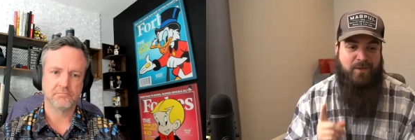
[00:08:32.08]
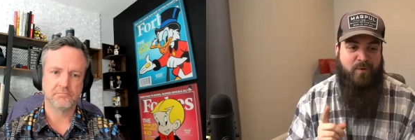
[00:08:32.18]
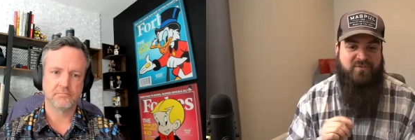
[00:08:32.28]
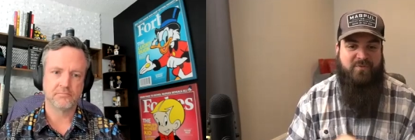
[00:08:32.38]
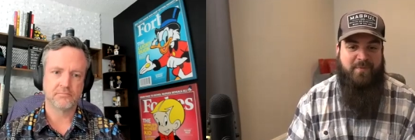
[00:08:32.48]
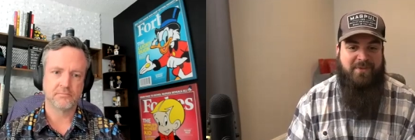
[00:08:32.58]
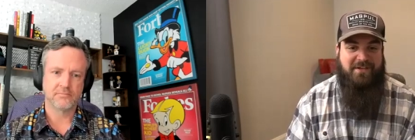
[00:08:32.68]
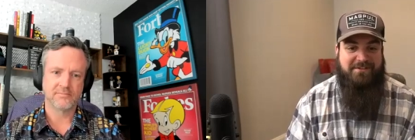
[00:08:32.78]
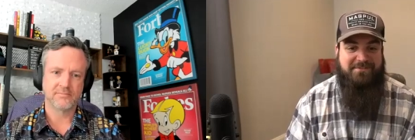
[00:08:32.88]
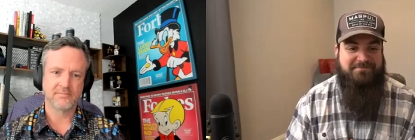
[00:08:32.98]
Speaker 1: know it's
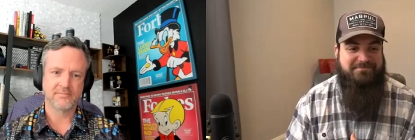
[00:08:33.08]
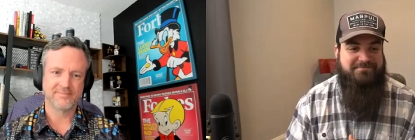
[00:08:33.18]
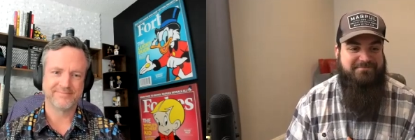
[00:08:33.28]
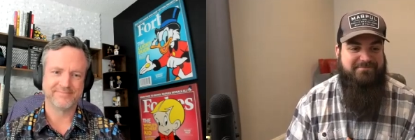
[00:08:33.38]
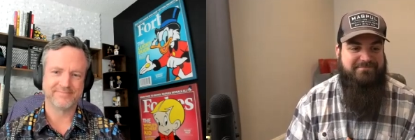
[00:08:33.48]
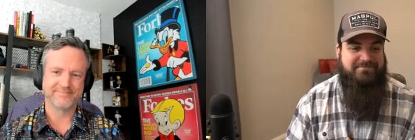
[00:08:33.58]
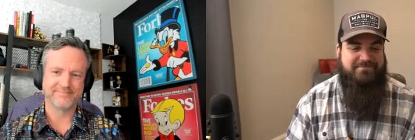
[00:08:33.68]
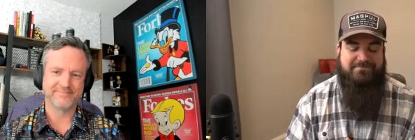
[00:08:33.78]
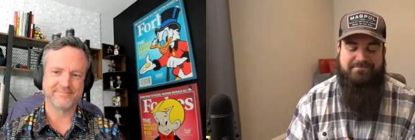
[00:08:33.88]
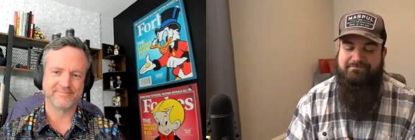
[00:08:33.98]
familiar. Mm.
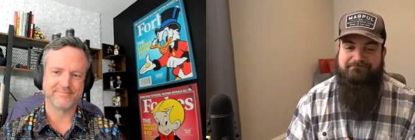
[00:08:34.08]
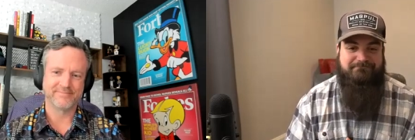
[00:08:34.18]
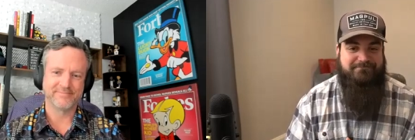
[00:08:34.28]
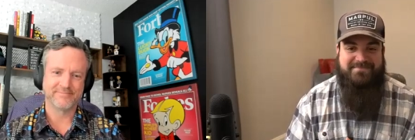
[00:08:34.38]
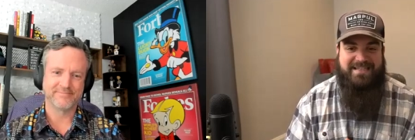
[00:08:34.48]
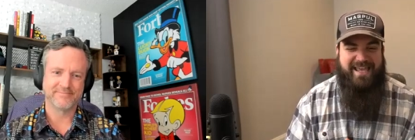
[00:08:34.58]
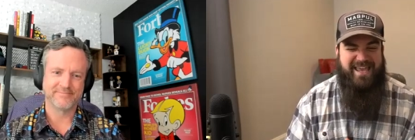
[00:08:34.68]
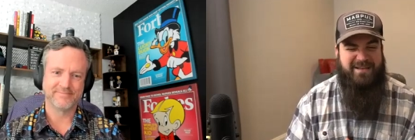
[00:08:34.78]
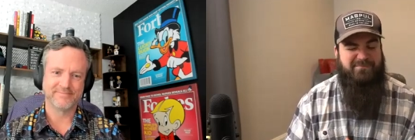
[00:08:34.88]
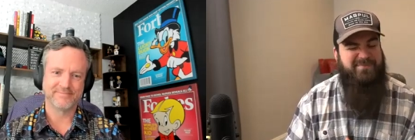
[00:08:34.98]

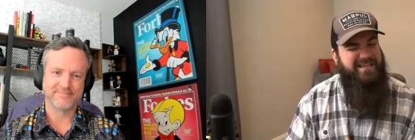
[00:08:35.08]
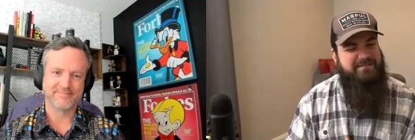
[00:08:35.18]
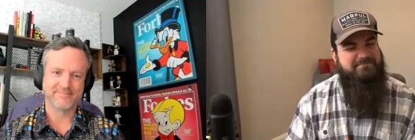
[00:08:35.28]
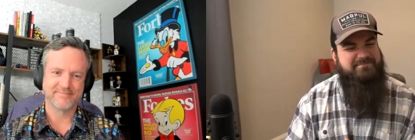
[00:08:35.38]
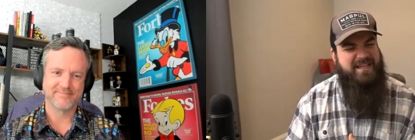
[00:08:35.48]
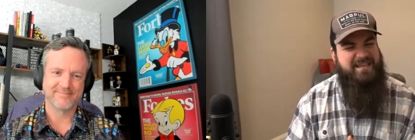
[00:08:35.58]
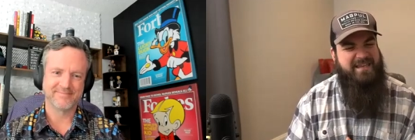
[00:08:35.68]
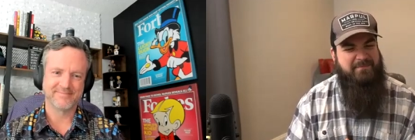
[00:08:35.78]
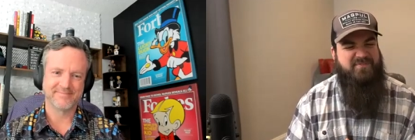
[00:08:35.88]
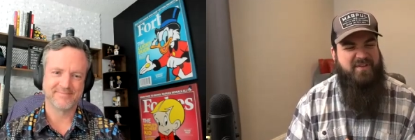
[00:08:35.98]
And I'm like, that
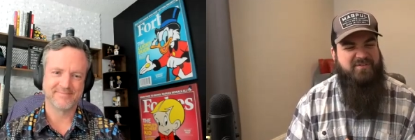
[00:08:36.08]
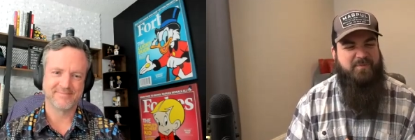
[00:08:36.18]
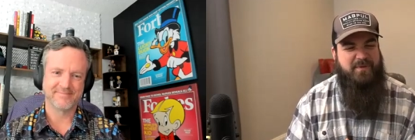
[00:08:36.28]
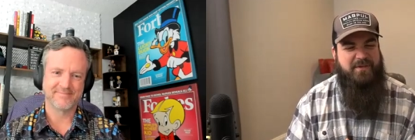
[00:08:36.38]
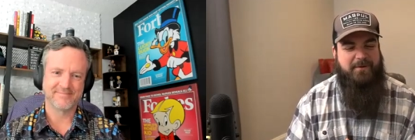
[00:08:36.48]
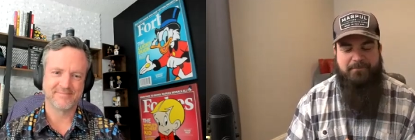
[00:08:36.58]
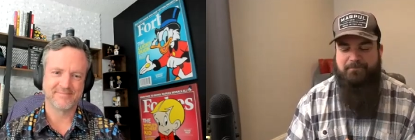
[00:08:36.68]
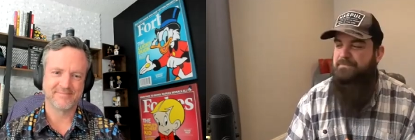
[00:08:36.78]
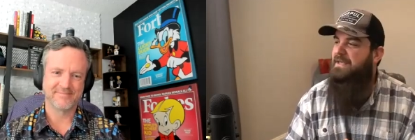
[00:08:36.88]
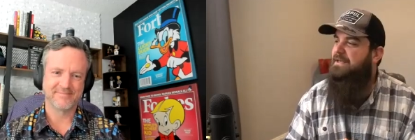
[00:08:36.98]
name sounds familiar.
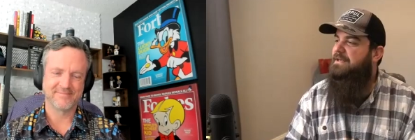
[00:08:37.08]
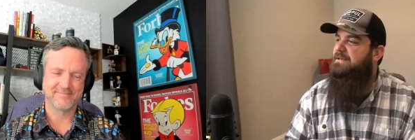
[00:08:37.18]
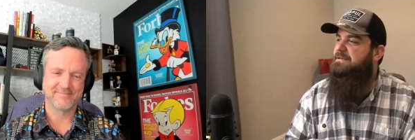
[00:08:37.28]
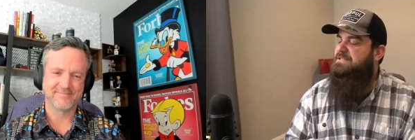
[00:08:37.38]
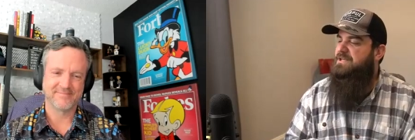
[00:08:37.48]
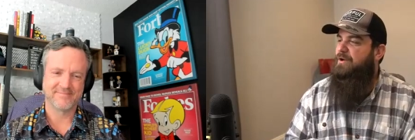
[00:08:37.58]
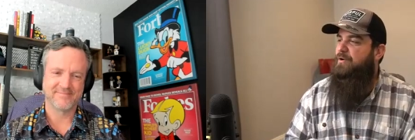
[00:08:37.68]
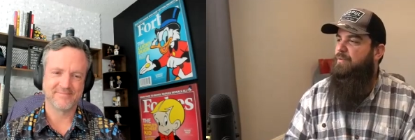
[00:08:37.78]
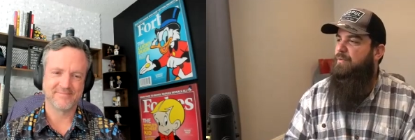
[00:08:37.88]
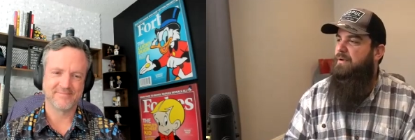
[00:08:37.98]

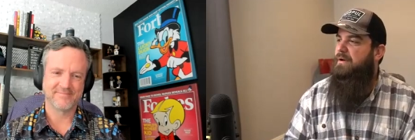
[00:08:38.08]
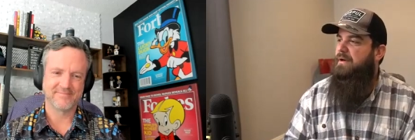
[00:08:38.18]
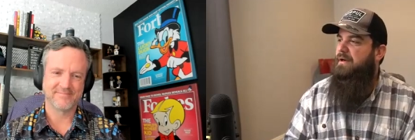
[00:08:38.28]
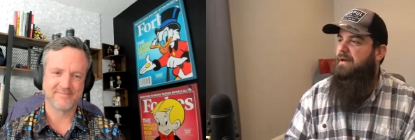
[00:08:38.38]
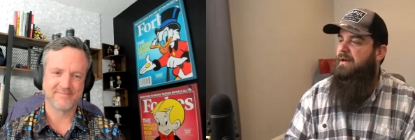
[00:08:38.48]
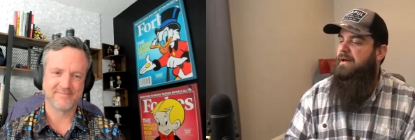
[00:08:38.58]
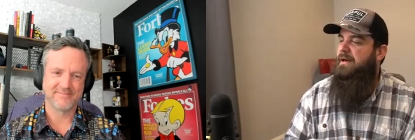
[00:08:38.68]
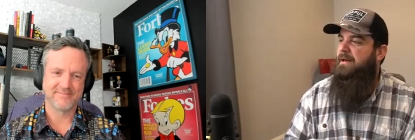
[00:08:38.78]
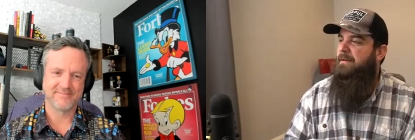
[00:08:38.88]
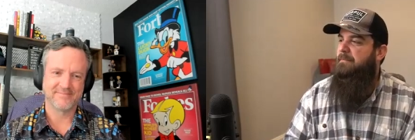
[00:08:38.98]
So,
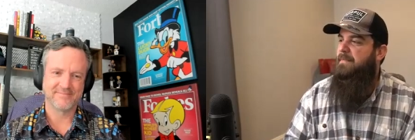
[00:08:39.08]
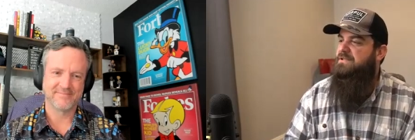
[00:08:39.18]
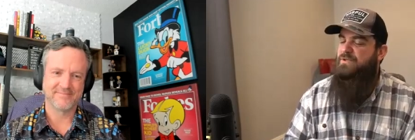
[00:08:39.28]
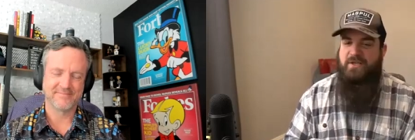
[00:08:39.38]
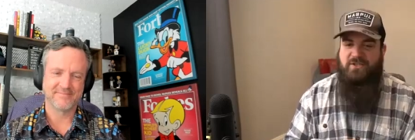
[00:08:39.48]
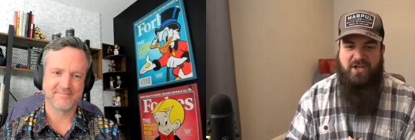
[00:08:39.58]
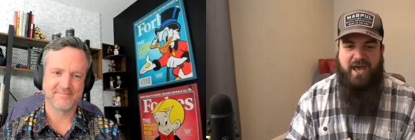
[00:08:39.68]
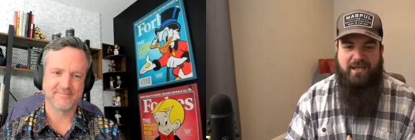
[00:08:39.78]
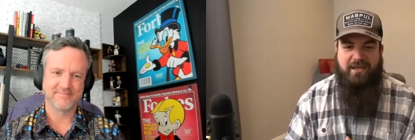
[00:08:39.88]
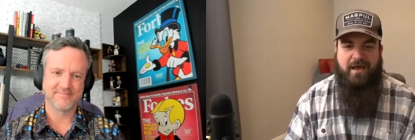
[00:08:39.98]
um, so I
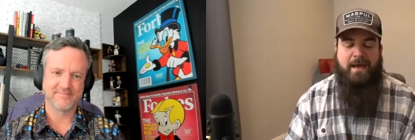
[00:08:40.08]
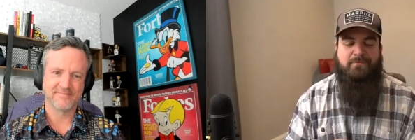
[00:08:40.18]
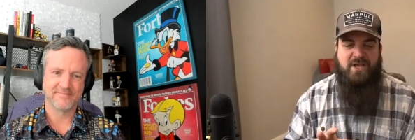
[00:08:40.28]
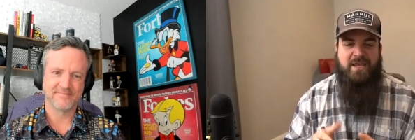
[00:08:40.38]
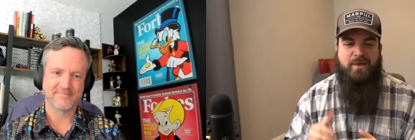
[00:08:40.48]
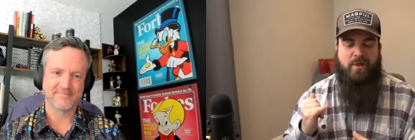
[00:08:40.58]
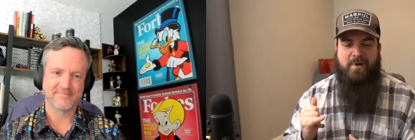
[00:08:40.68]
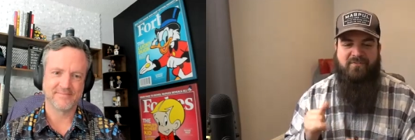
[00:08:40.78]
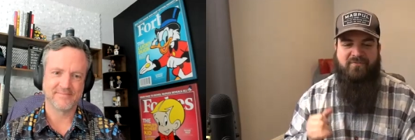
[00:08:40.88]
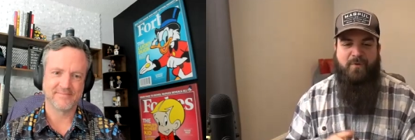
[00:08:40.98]
check, I'm checking while I'm
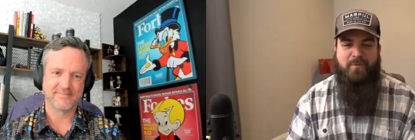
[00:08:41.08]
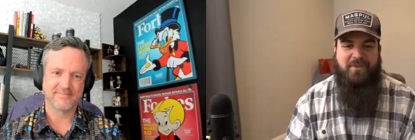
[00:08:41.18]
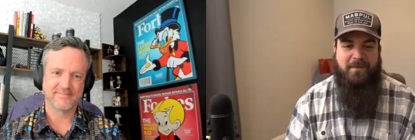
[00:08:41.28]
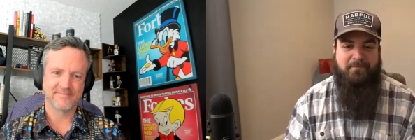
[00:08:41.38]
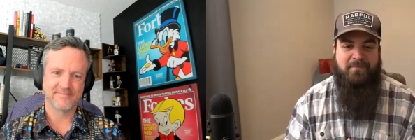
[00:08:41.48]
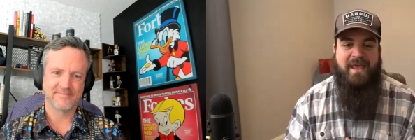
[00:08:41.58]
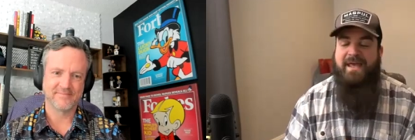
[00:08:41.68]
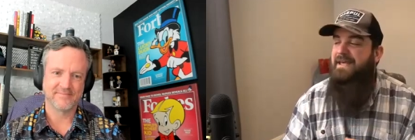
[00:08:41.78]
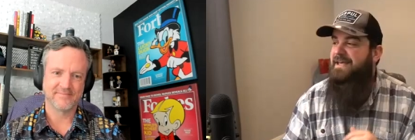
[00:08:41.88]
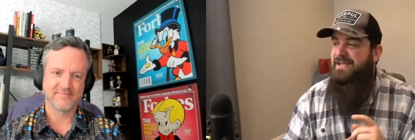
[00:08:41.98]
on the phone with him.
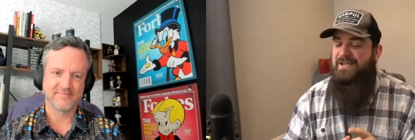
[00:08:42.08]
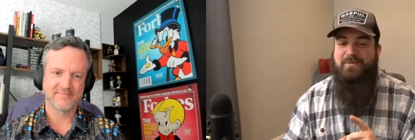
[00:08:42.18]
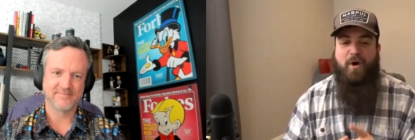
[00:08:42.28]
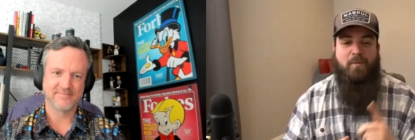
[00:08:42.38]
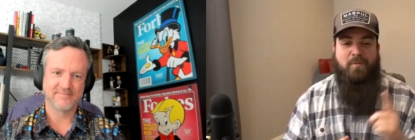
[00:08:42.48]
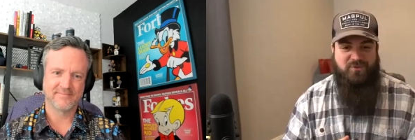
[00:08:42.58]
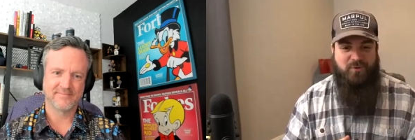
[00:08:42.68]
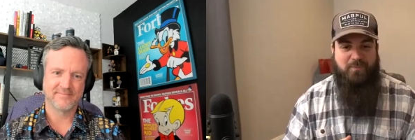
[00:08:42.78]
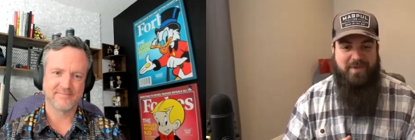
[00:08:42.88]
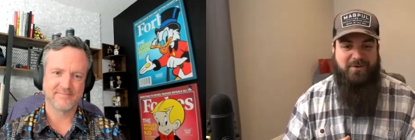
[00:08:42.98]
He almost
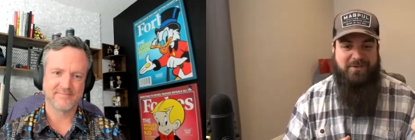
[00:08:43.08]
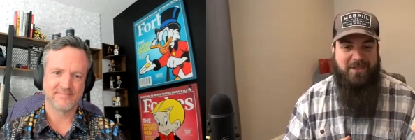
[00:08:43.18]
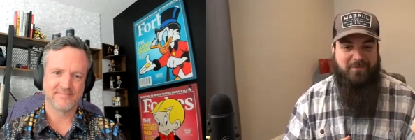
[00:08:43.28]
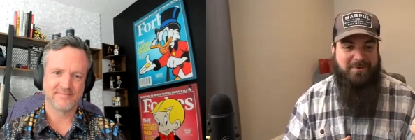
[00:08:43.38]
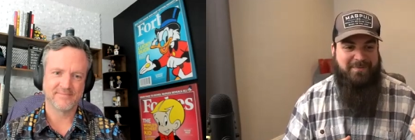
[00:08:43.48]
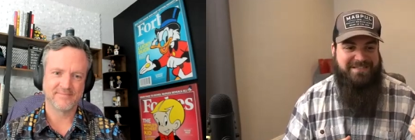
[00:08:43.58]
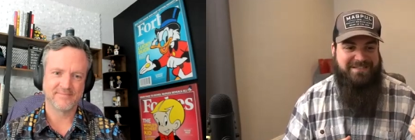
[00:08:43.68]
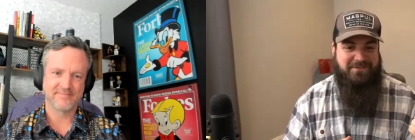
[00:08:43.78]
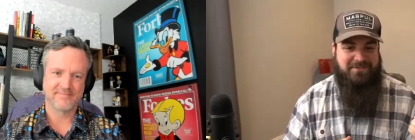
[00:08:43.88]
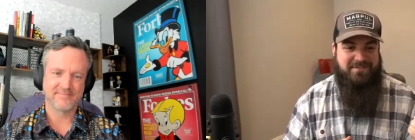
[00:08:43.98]
torpedoed another one of my
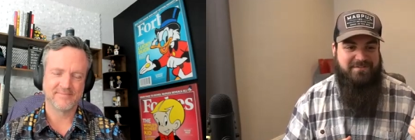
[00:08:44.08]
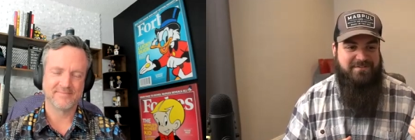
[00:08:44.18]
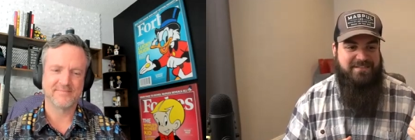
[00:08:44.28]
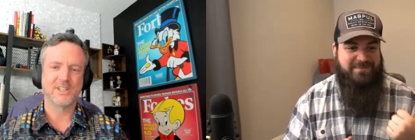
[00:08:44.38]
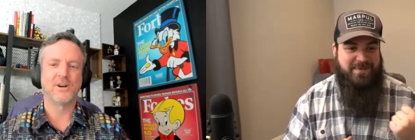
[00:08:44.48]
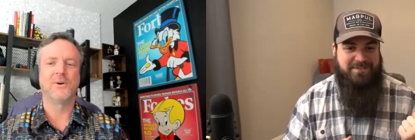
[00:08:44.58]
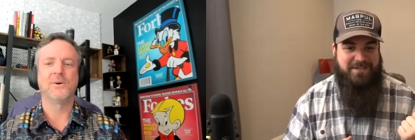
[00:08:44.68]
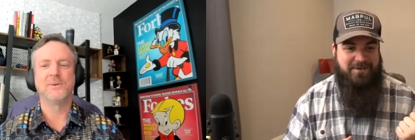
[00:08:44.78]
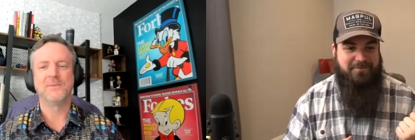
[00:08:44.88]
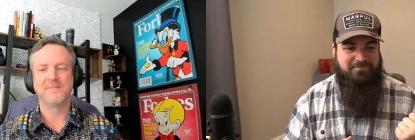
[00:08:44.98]
deals six oh. months ago.